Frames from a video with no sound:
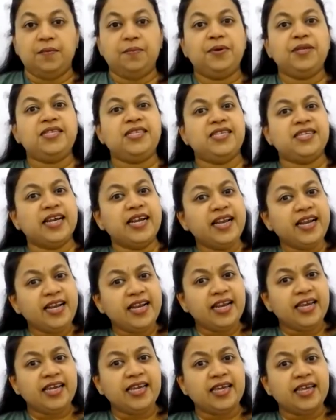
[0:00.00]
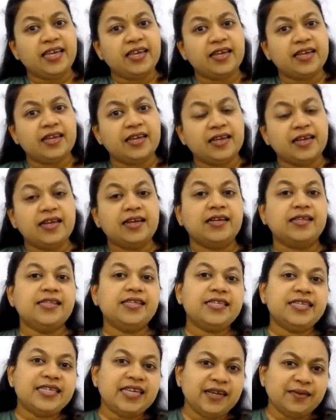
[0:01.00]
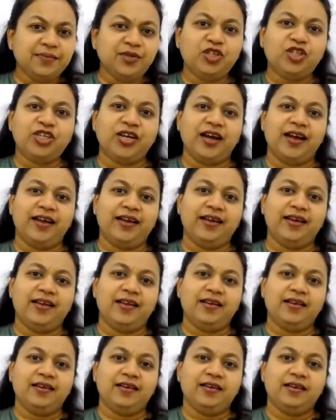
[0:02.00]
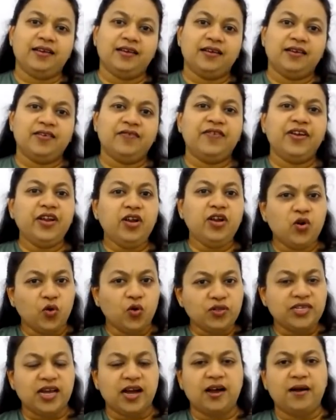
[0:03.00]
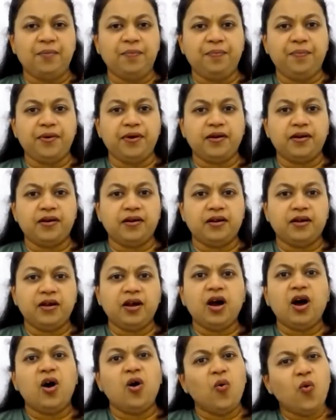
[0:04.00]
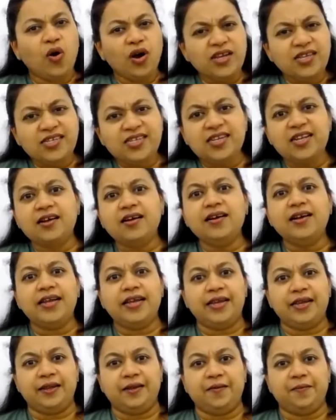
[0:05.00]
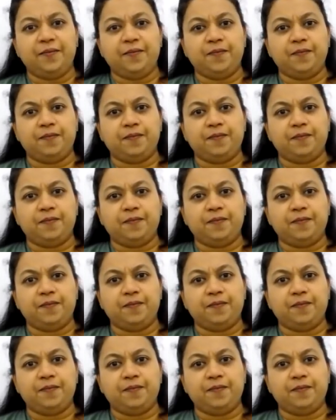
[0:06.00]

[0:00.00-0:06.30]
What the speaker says: But suddenly, the same child, when grows up, avoids learning.